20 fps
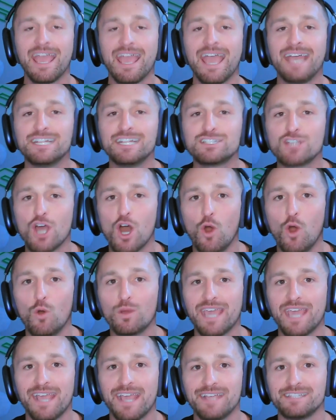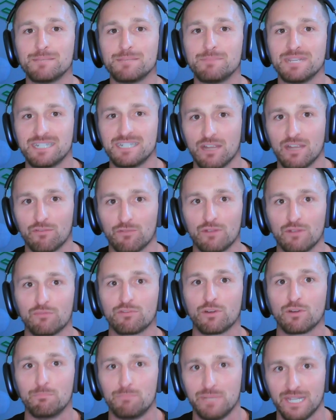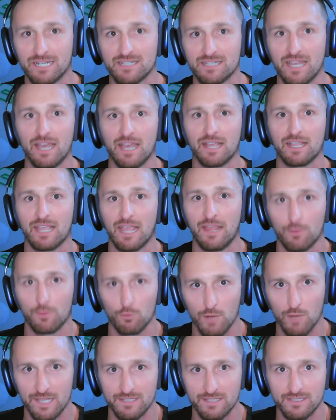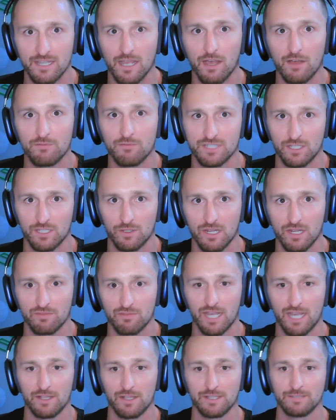And it's okay to be different from big tech and the rest of Silicon Valley.